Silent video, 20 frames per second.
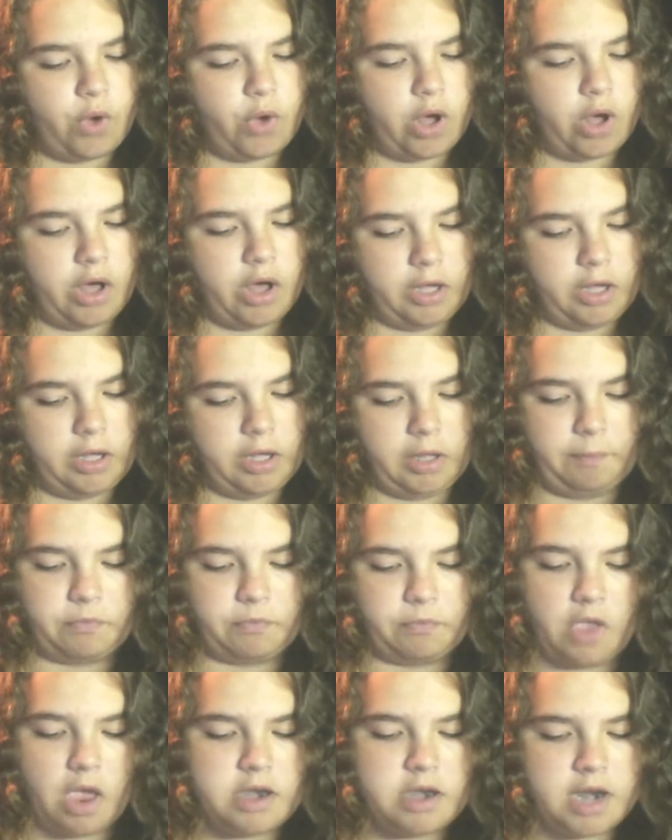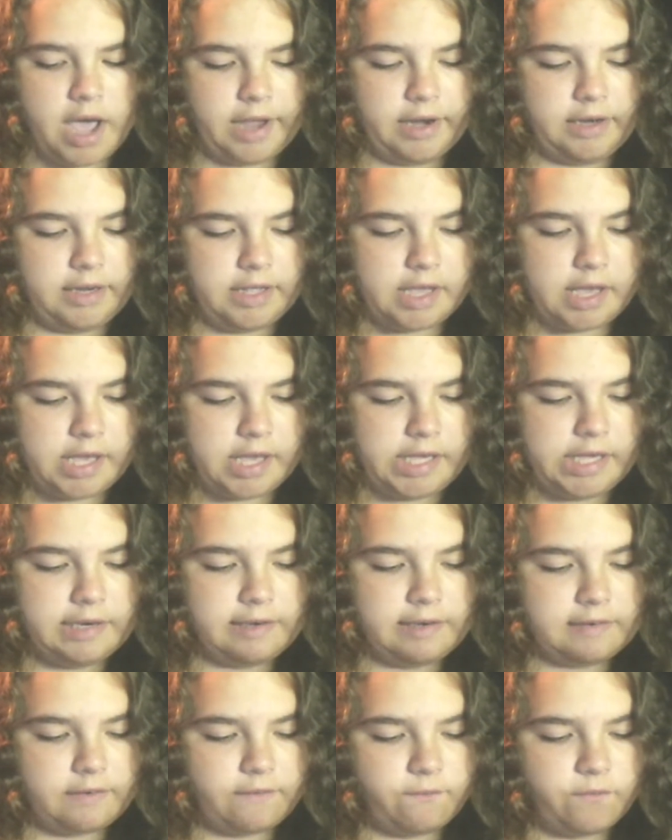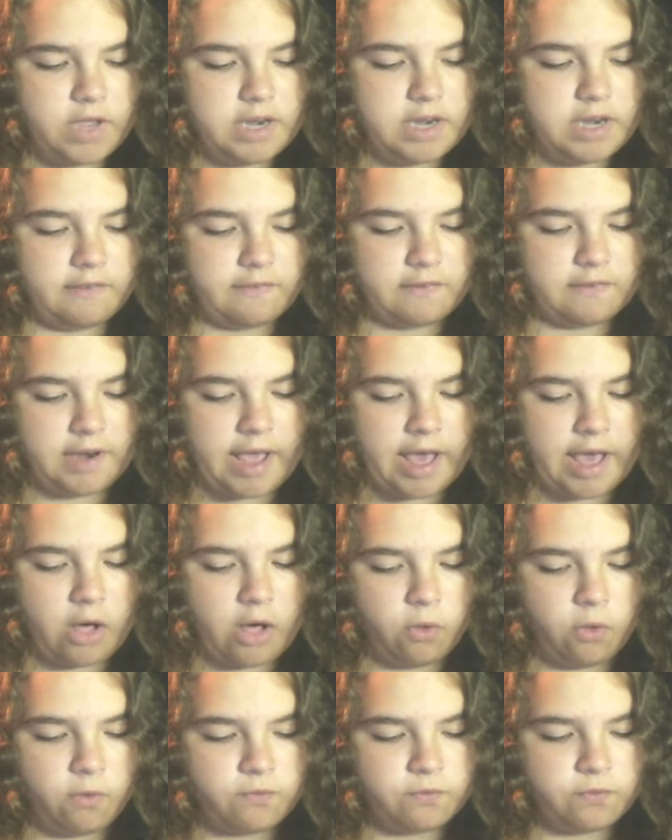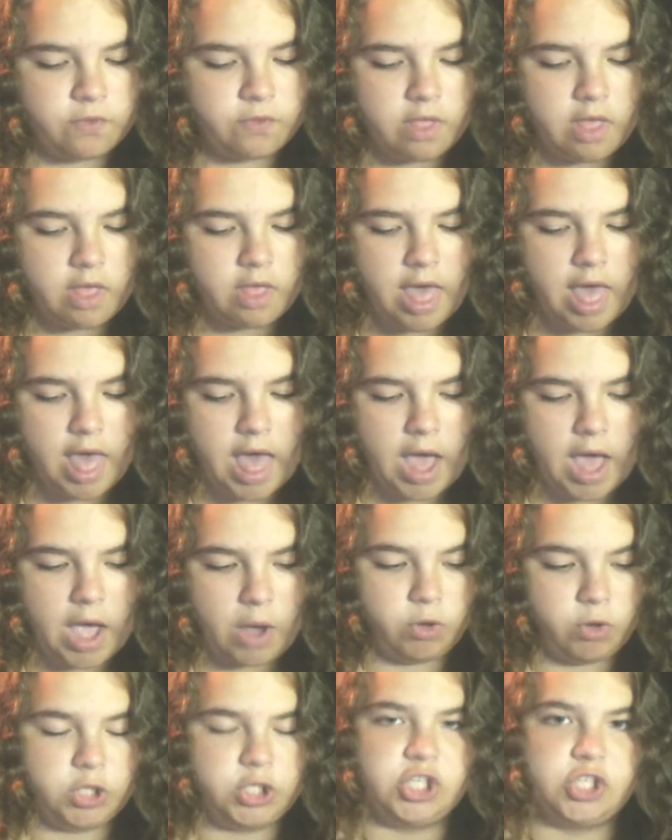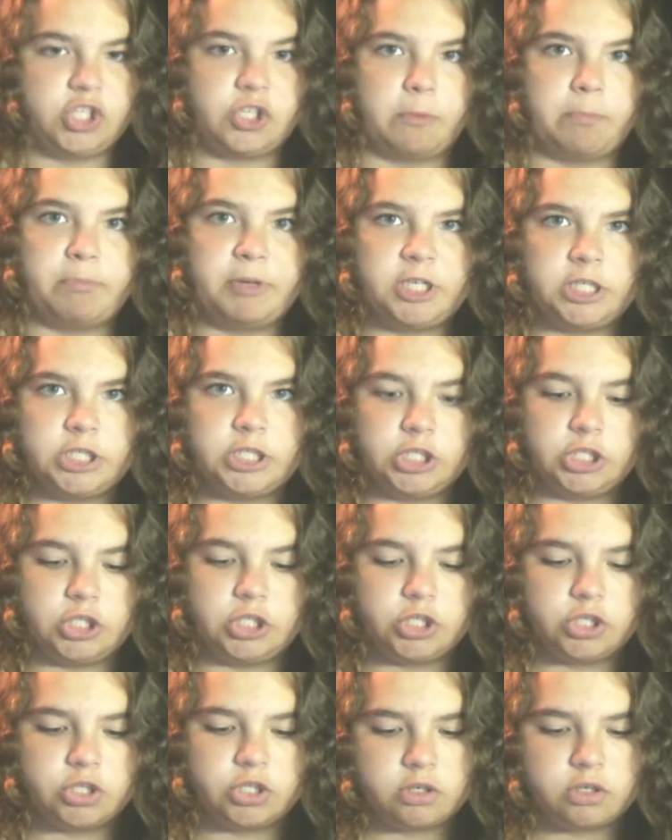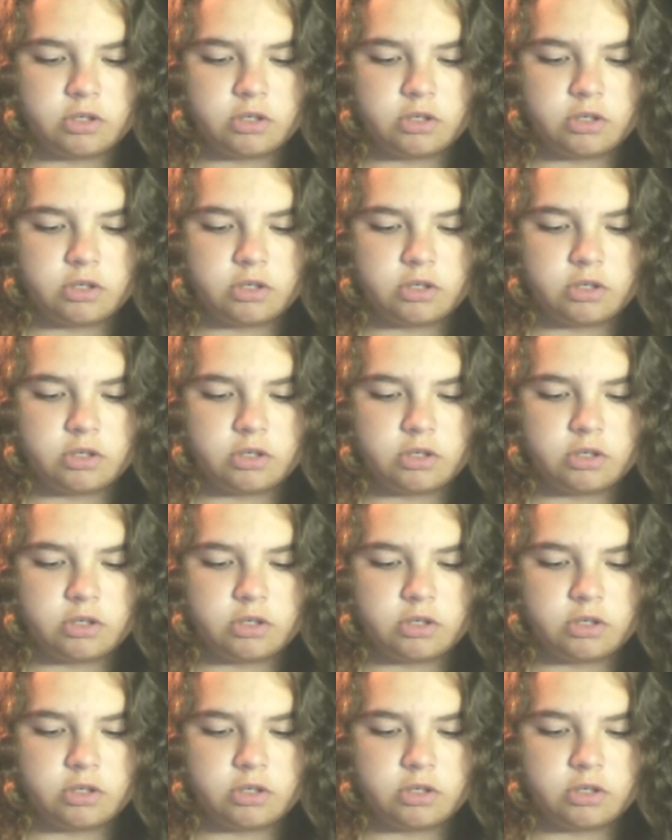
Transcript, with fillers: Um, 98, fitness and health, which is a pain.